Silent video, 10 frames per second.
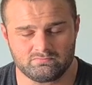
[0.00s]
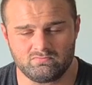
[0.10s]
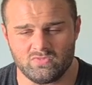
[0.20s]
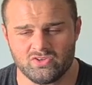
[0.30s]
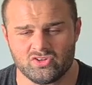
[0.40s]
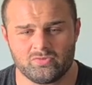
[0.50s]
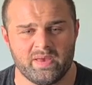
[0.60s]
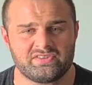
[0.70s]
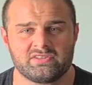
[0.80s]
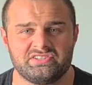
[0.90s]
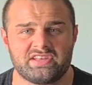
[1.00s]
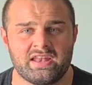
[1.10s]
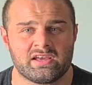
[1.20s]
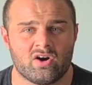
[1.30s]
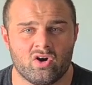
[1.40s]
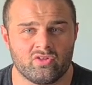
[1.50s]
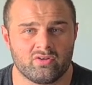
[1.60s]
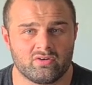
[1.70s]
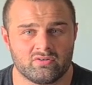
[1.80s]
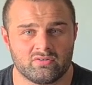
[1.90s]
So it's basically sending all
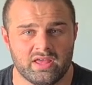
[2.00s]
the